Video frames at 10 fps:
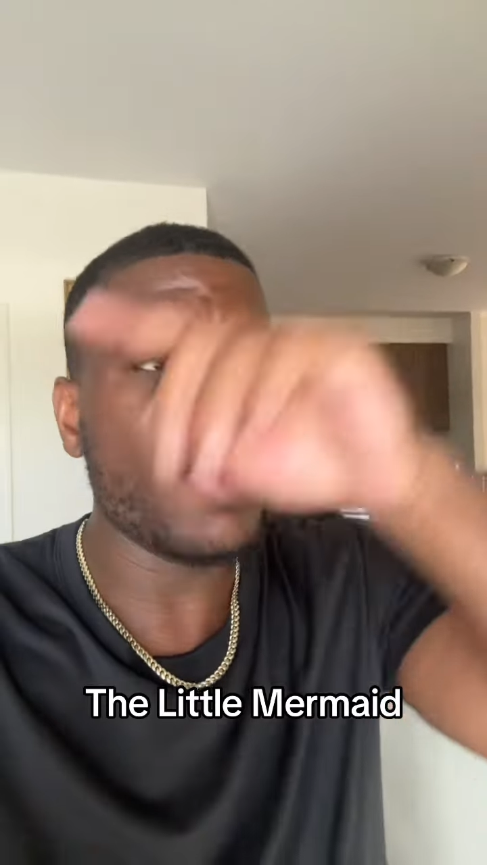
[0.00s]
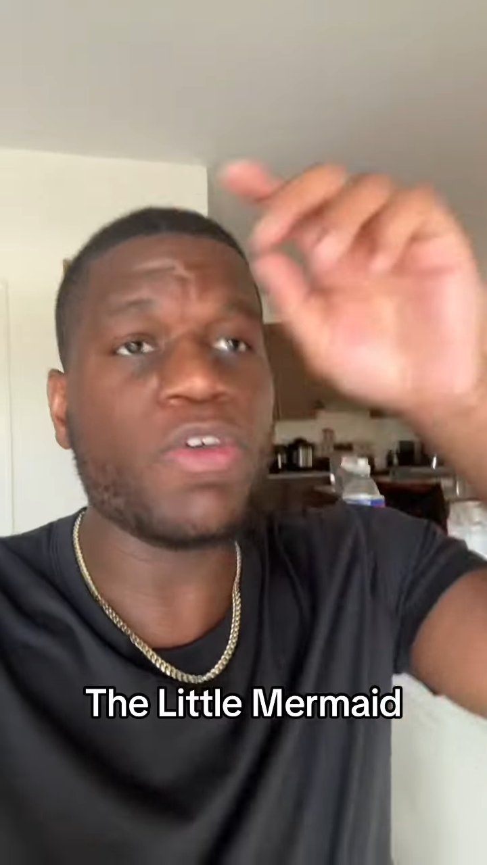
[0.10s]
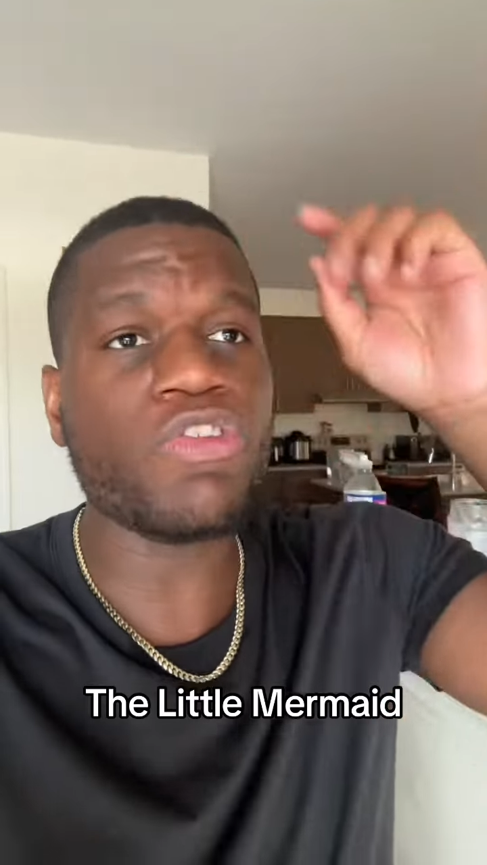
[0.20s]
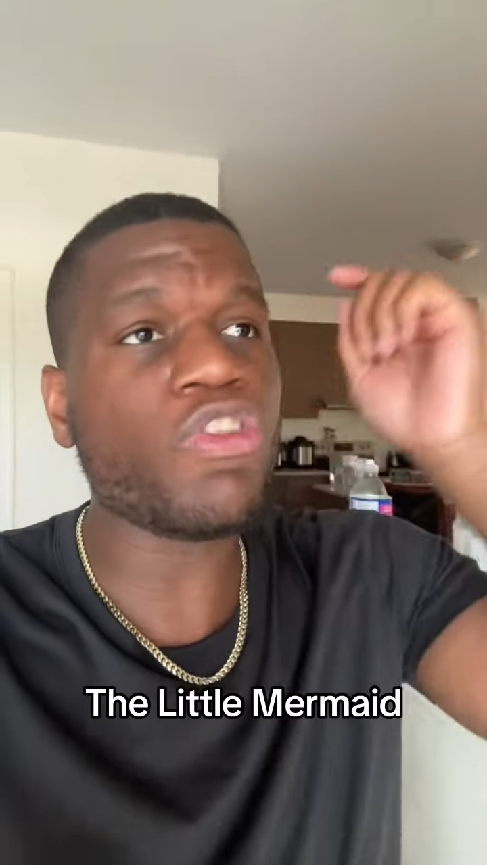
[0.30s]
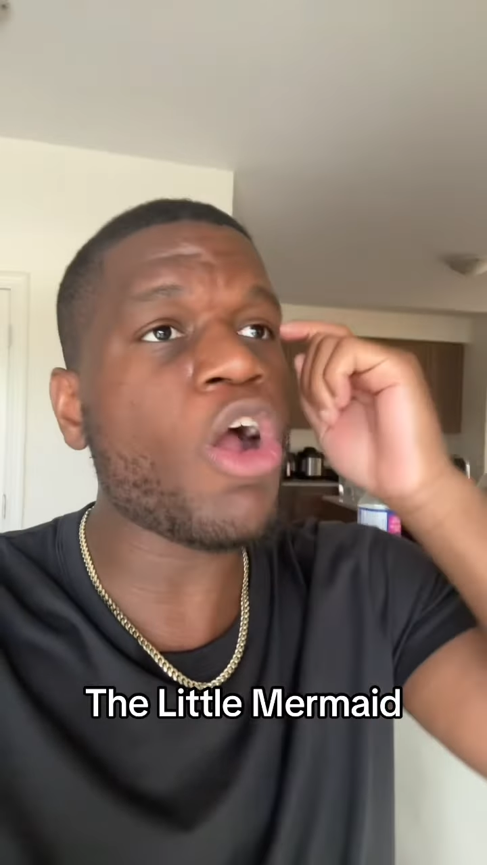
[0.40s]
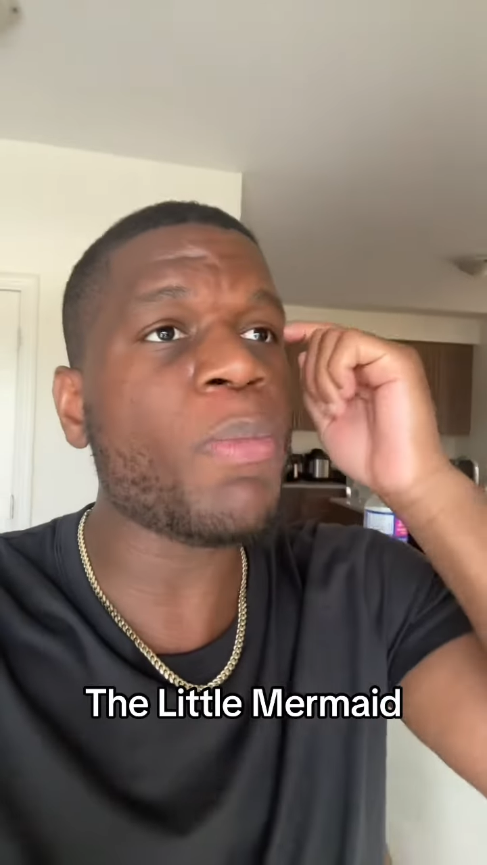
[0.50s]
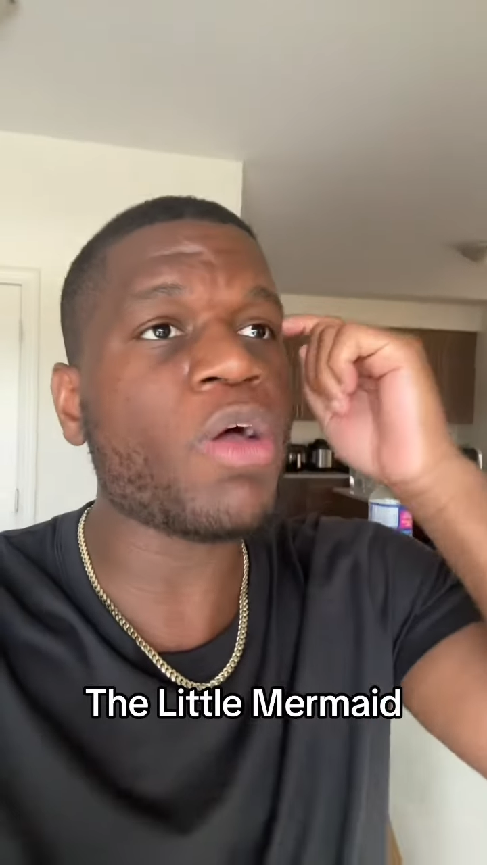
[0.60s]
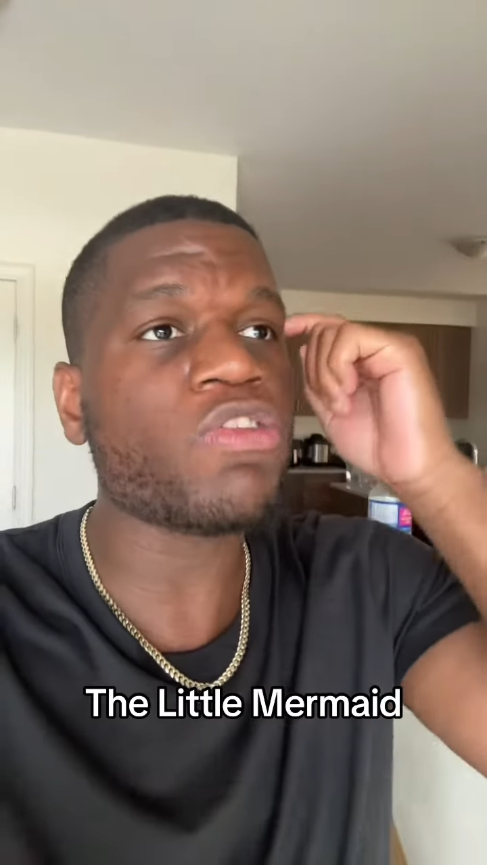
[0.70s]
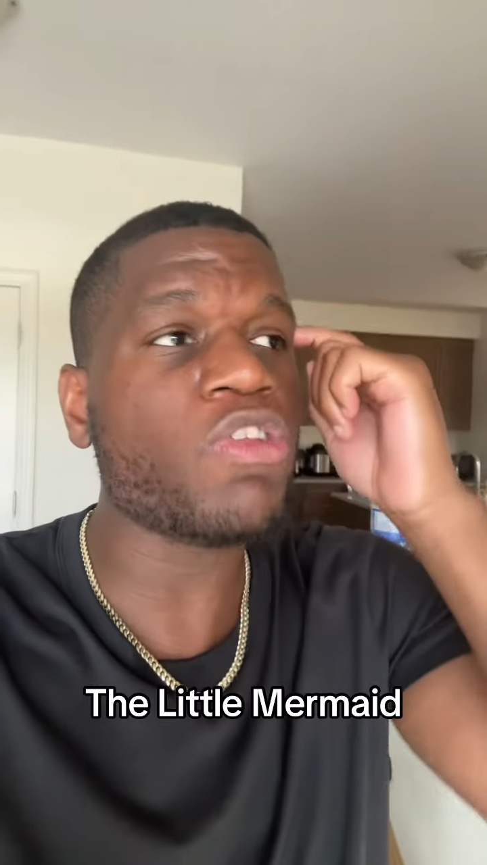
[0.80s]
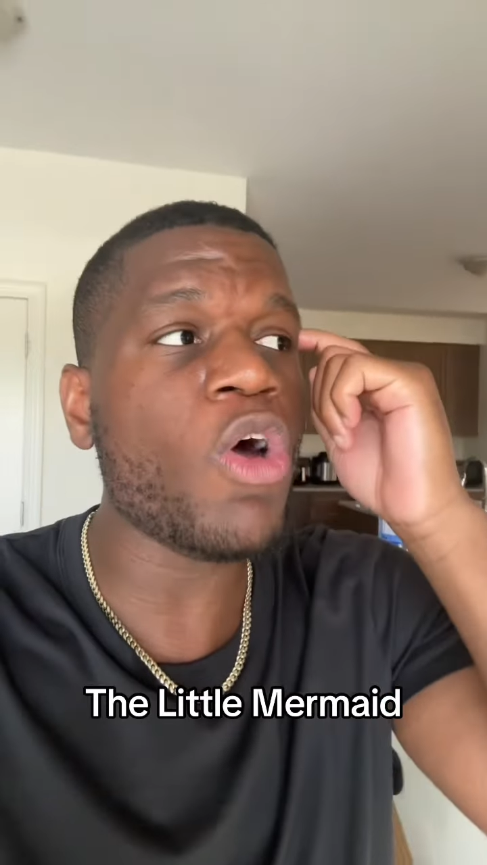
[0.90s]
The
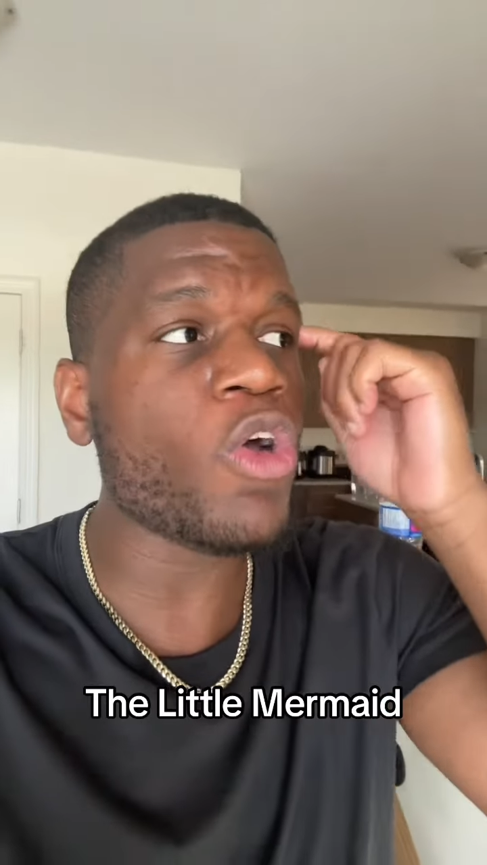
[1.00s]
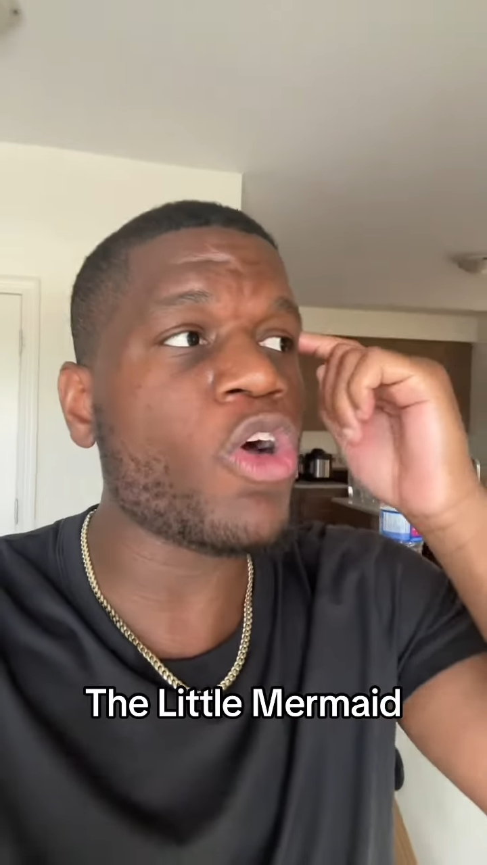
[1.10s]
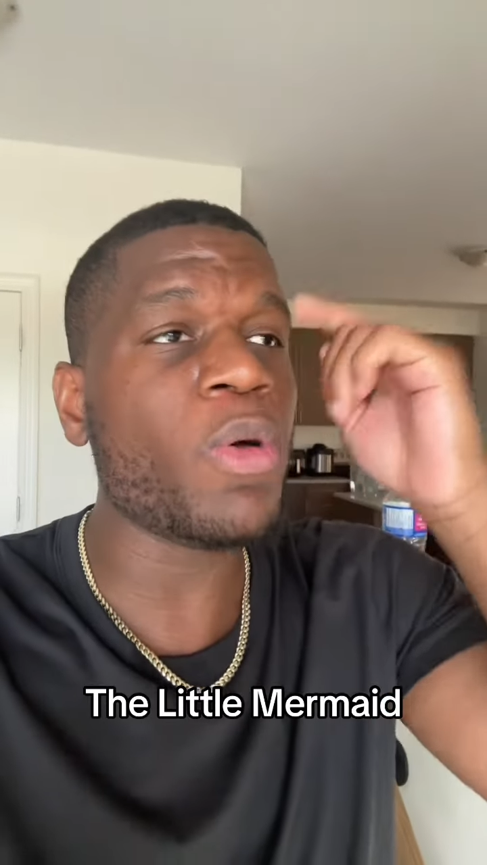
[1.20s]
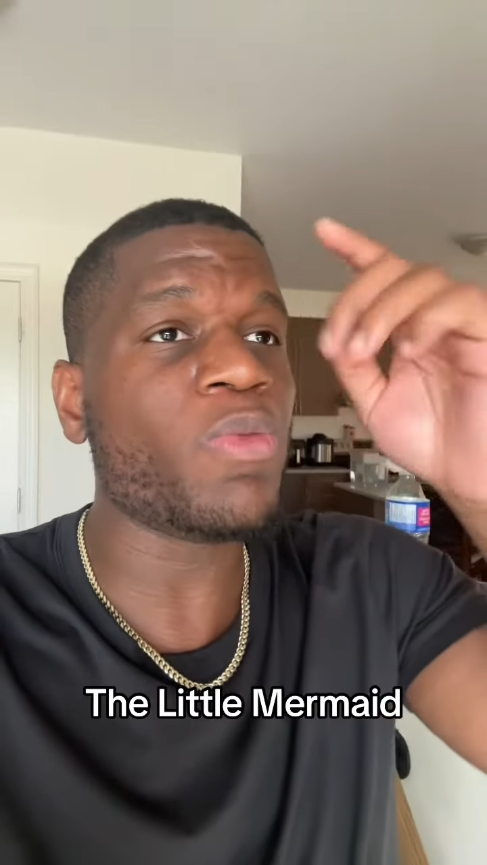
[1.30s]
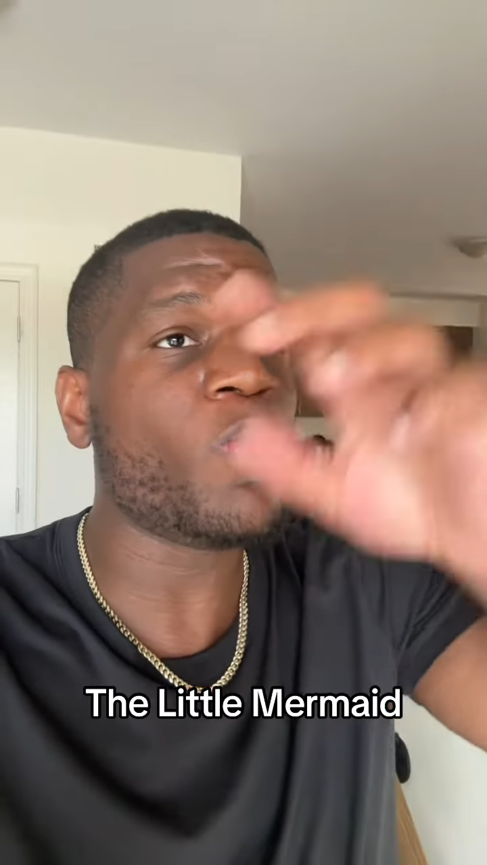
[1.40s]
Starbucks logo